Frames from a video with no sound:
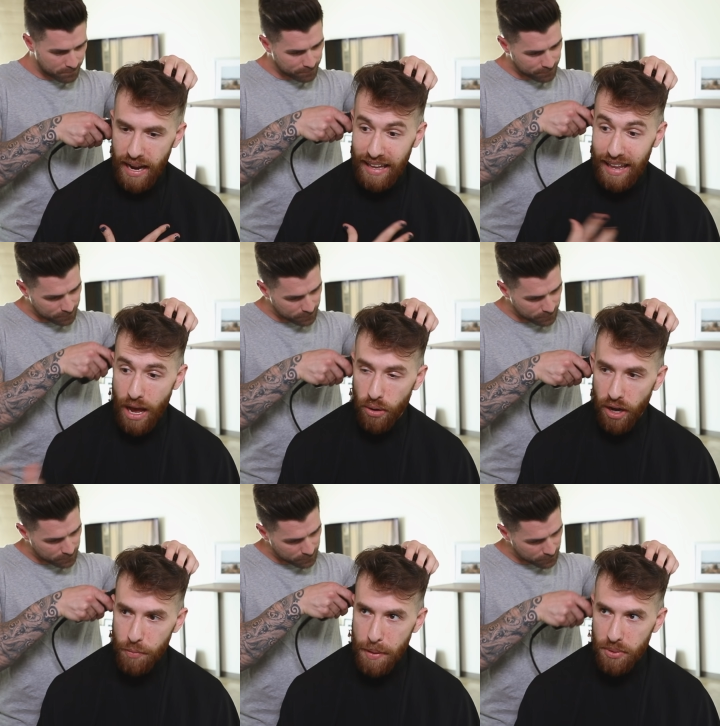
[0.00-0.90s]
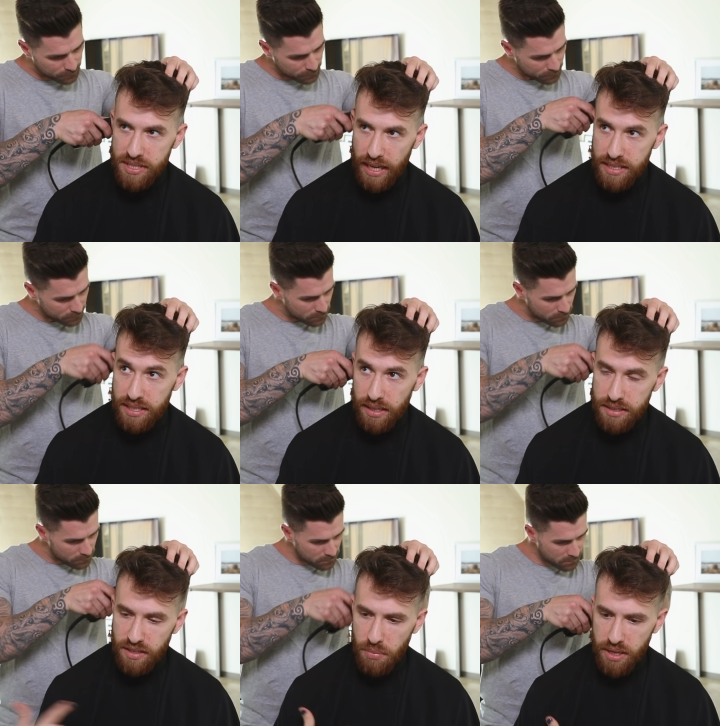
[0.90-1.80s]
Speaker 1: that I allowed other people's
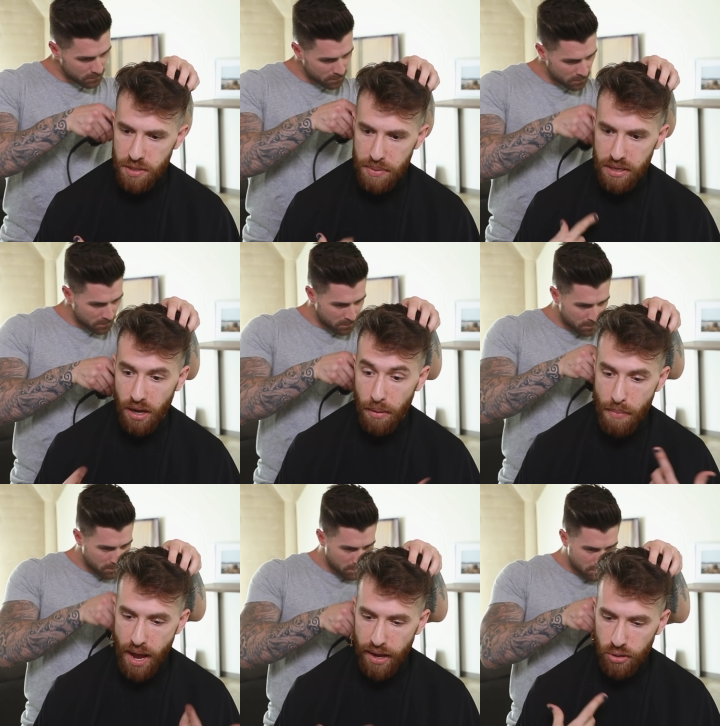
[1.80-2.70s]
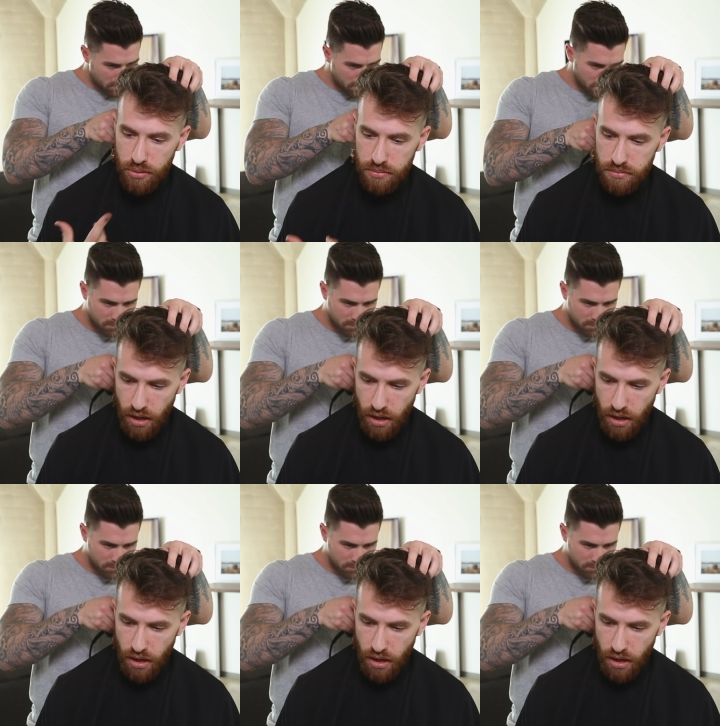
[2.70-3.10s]
ideas of me to become my own